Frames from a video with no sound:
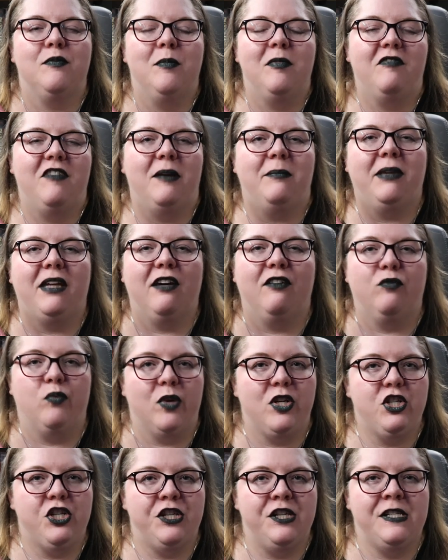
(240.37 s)
from a family of
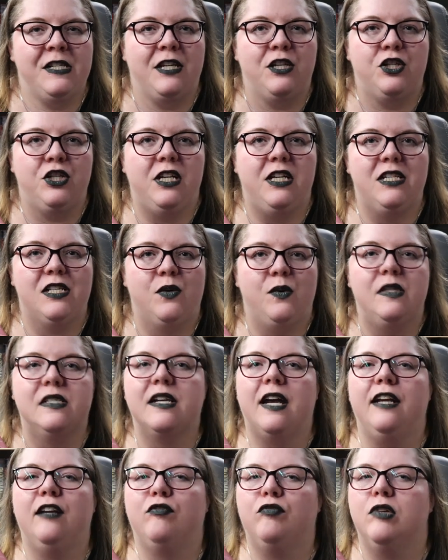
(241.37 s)
witches and she has always
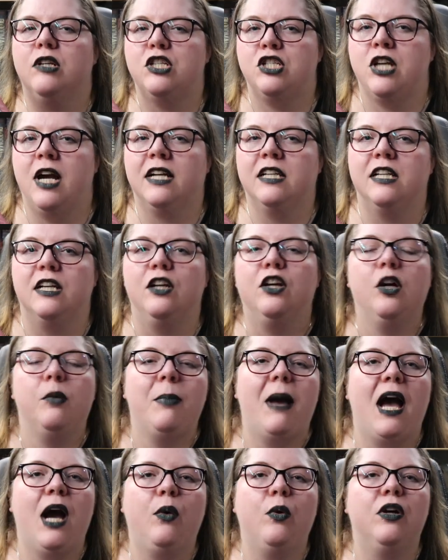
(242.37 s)
kind of rejected her
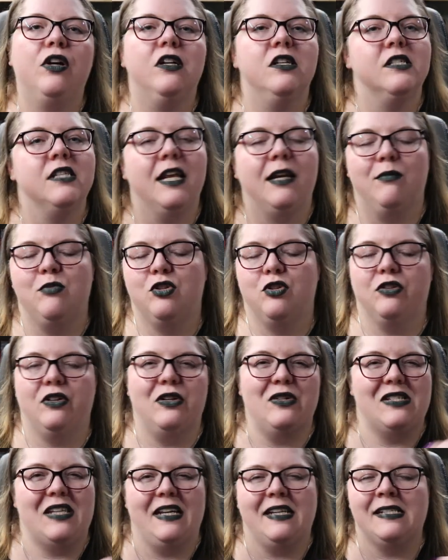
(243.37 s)
powers and I'm sure
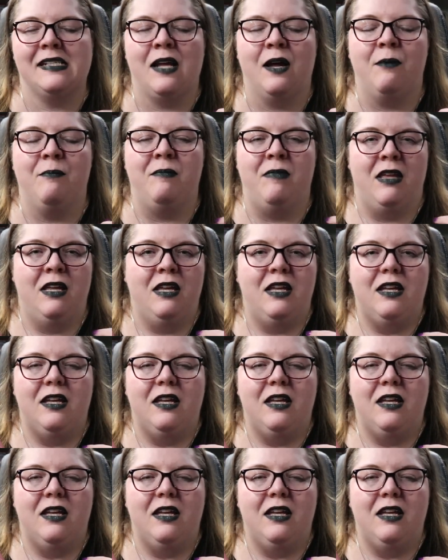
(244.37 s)
there's like some